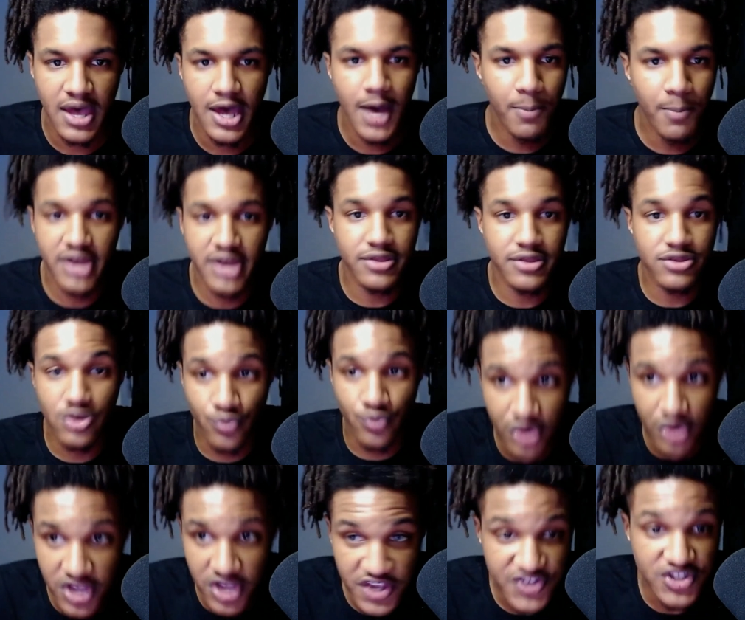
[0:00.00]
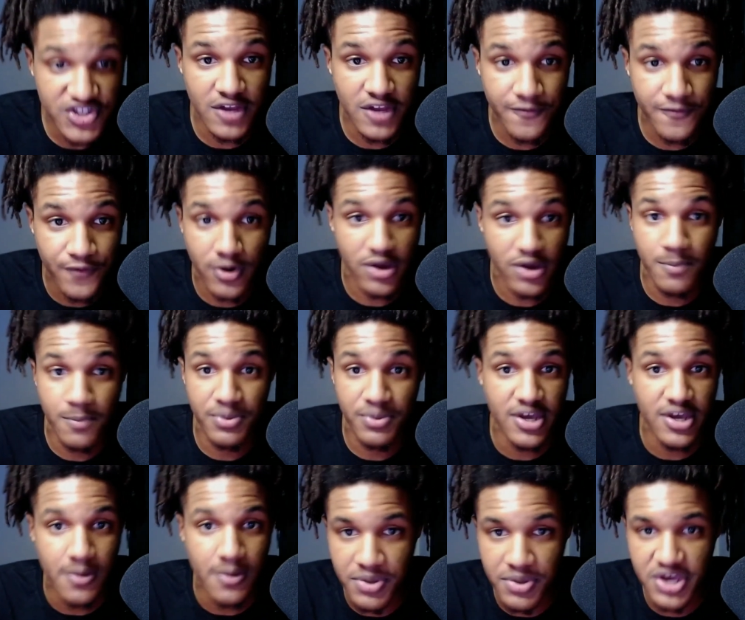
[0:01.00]
But the reasoning for him
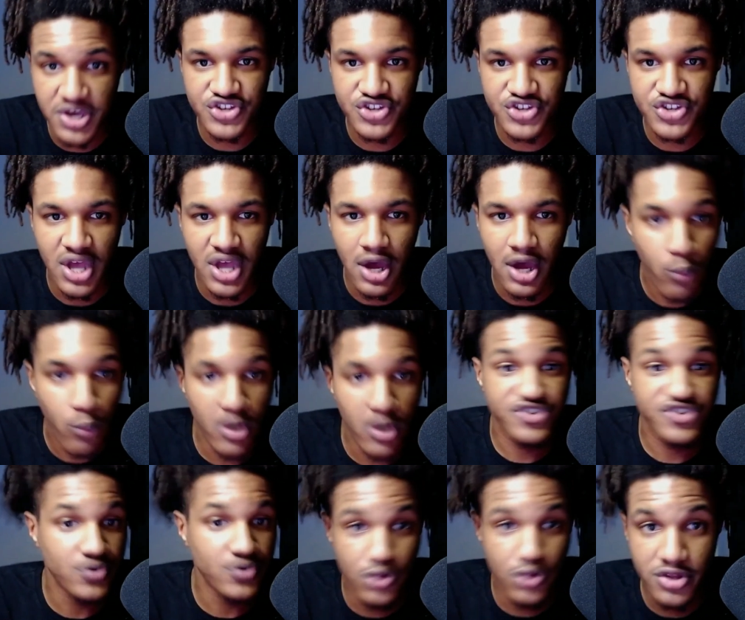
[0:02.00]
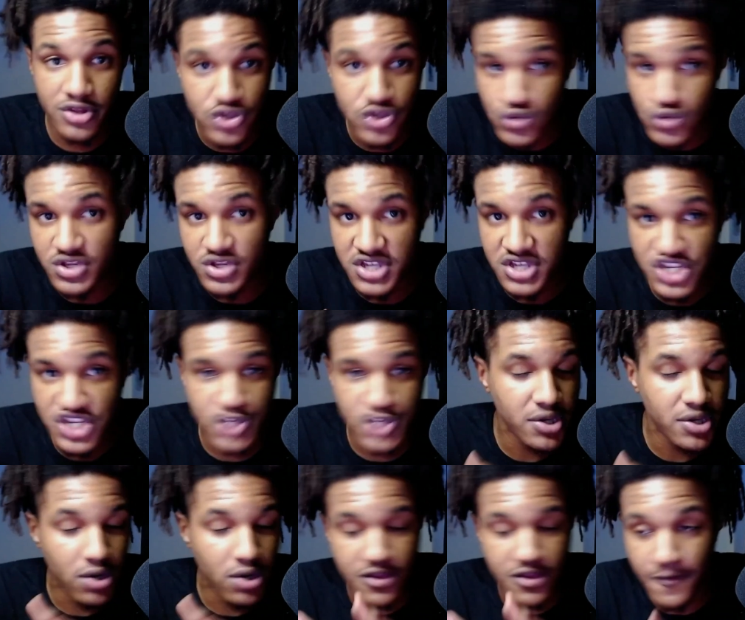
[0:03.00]
being benched wasn't really due to his
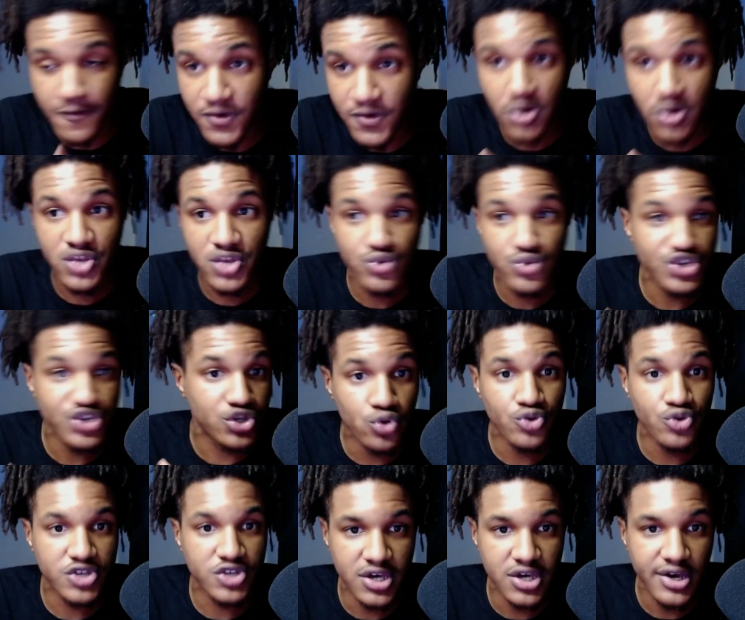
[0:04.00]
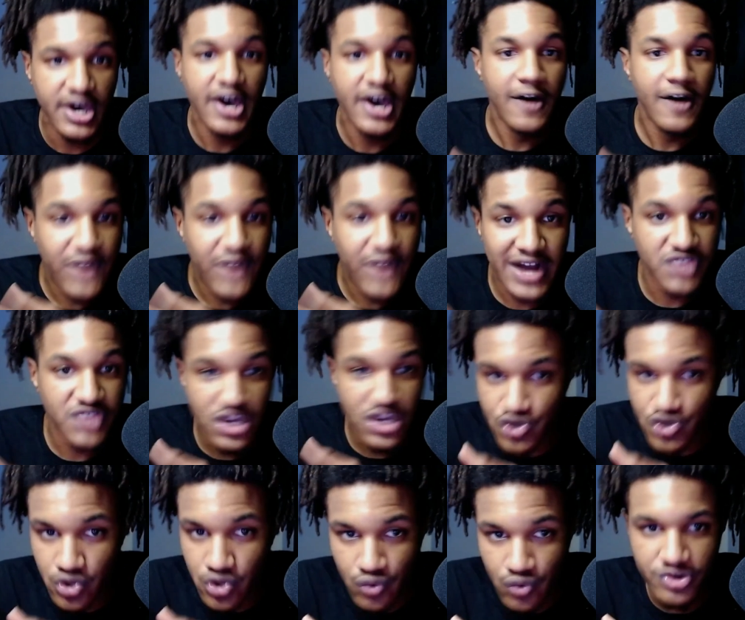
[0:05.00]
play on the field. It was due to
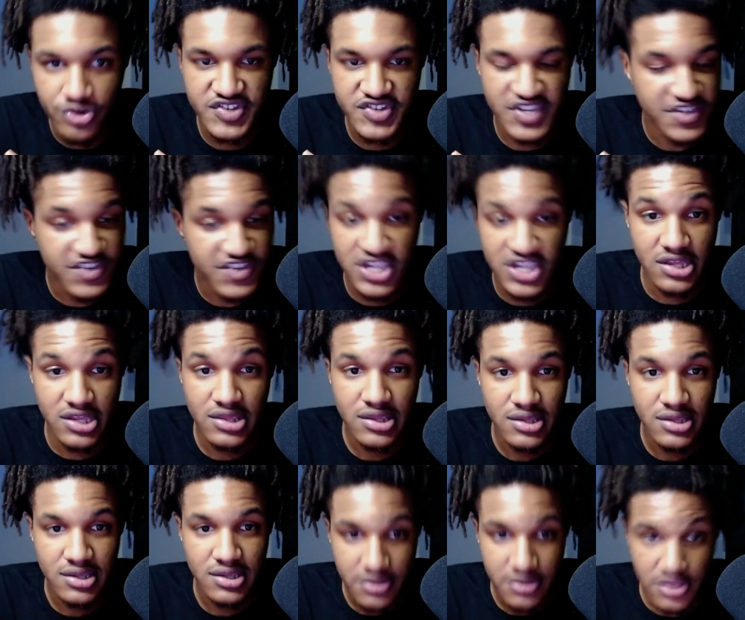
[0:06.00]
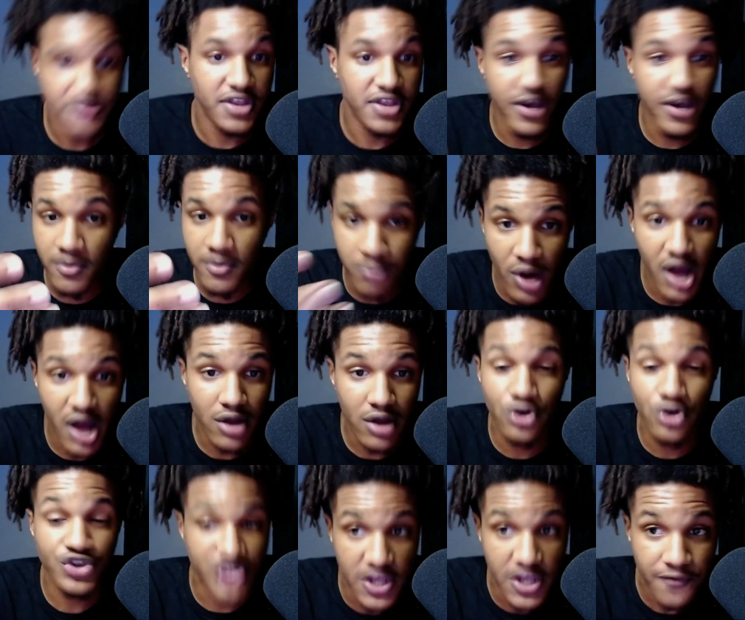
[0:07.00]
financial reasons. And the Denver
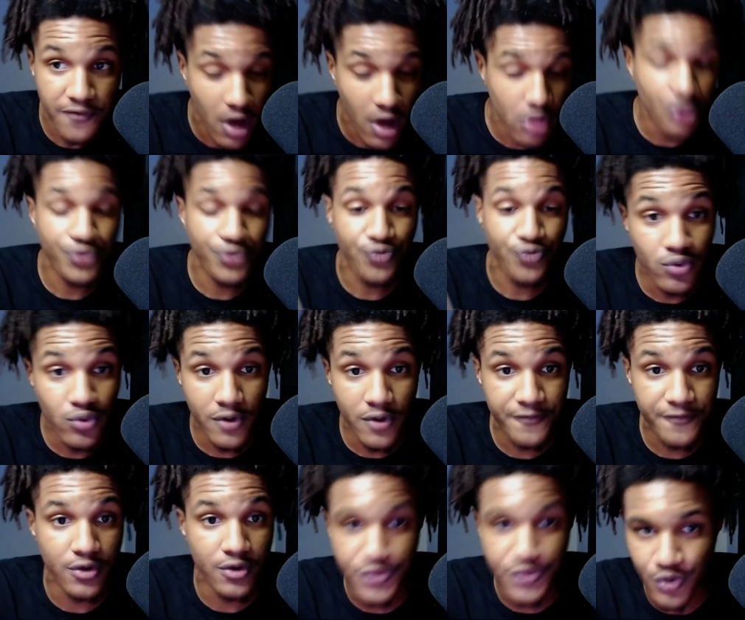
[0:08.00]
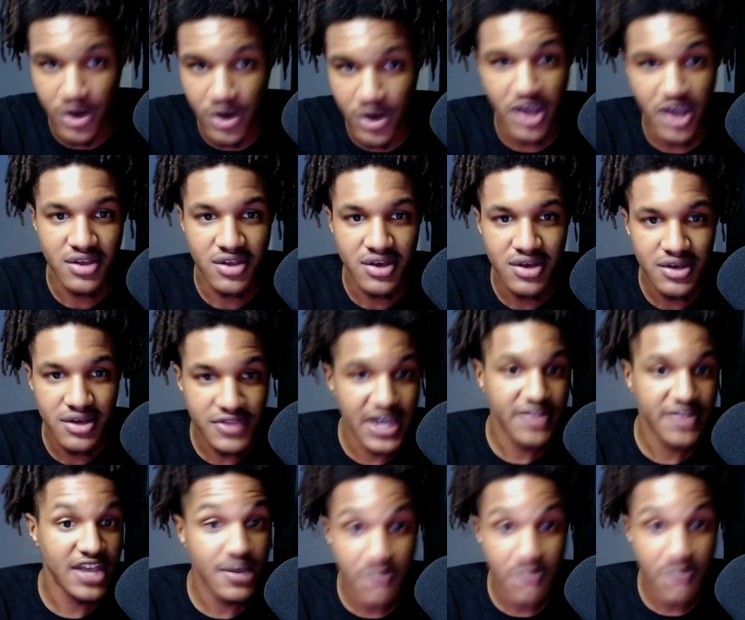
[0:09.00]
Broncos, they followed through with their threat that
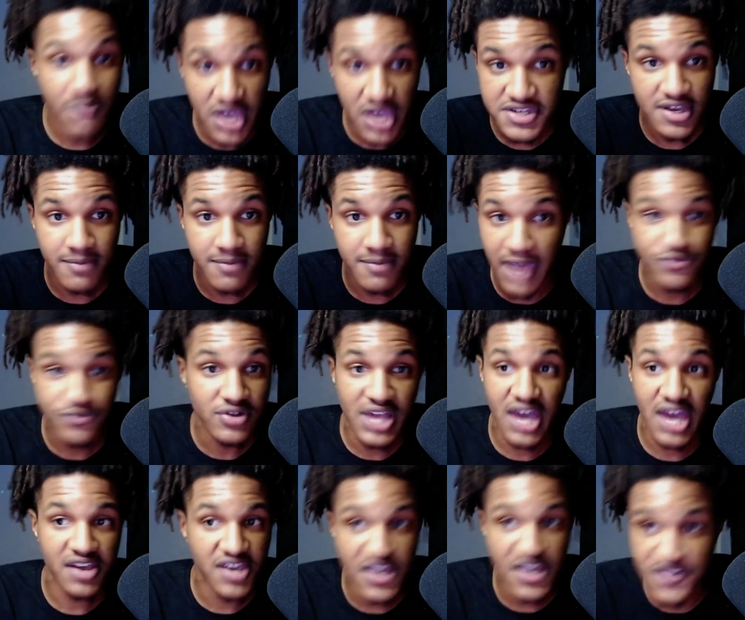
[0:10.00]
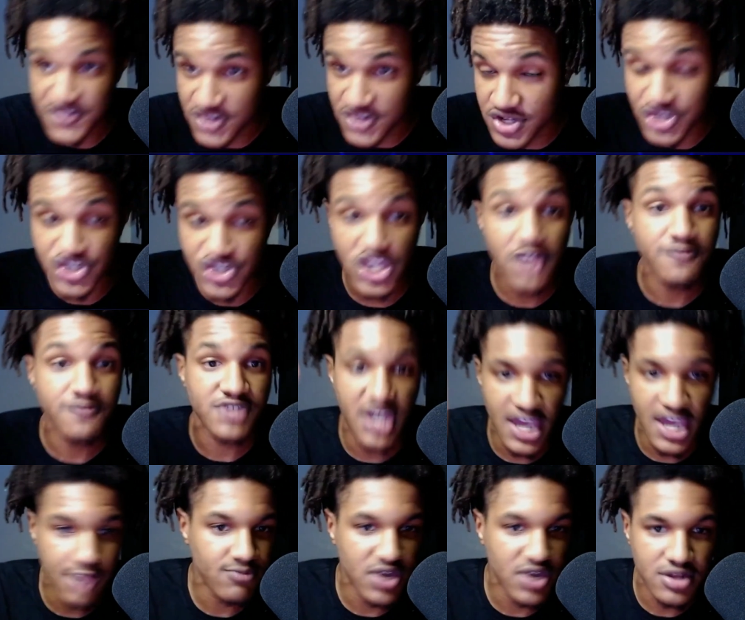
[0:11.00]
they made to him after that Kansas City Chiefs
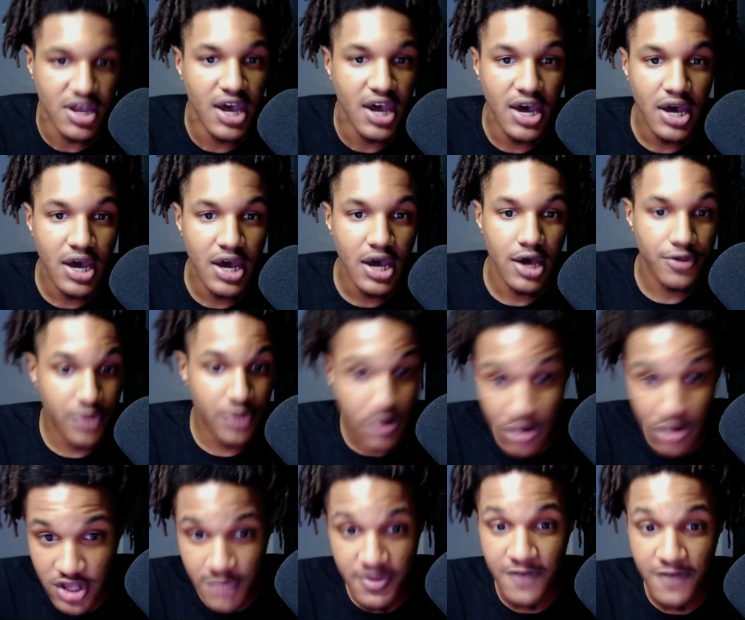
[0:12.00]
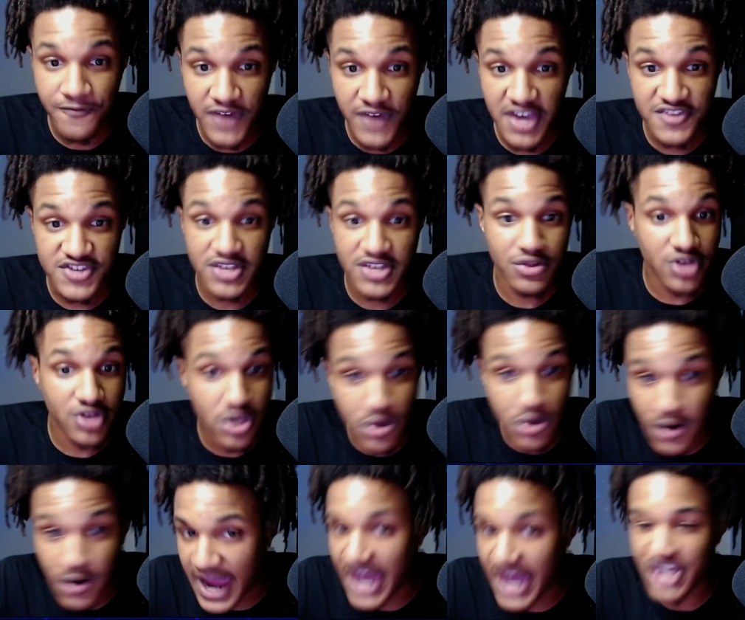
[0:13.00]
game. And they're going to be facing
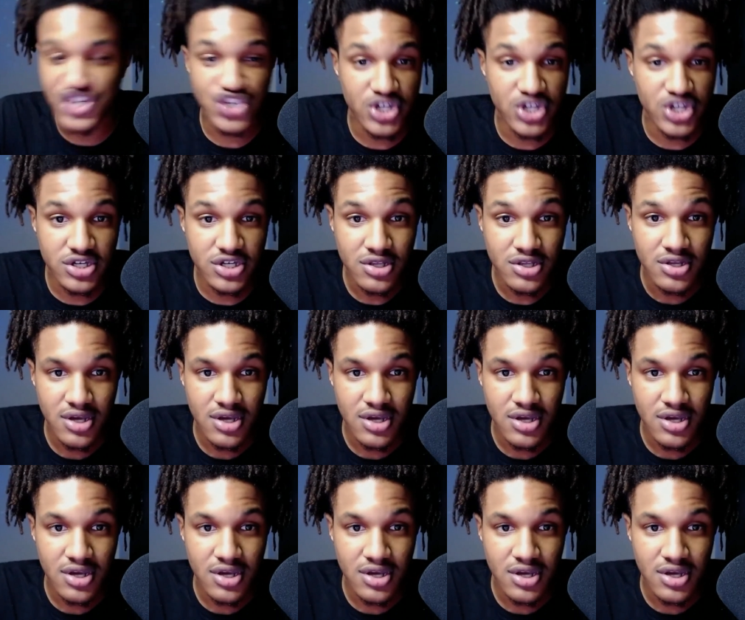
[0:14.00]
legal action.